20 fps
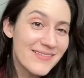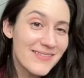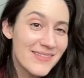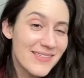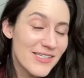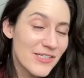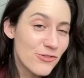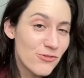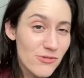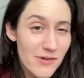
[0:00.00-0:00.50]

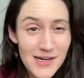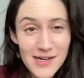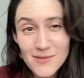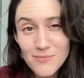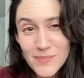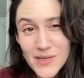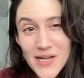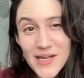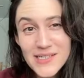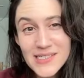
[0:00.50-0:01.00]
to drink
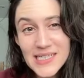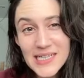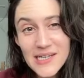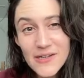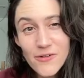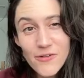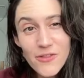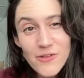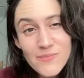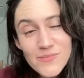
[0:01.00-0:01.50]
blood to
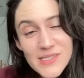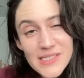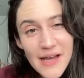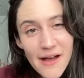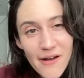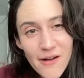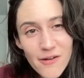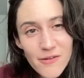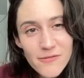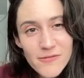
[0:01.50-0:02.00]
heal
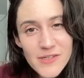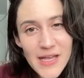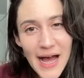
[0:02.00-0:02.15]
themselves,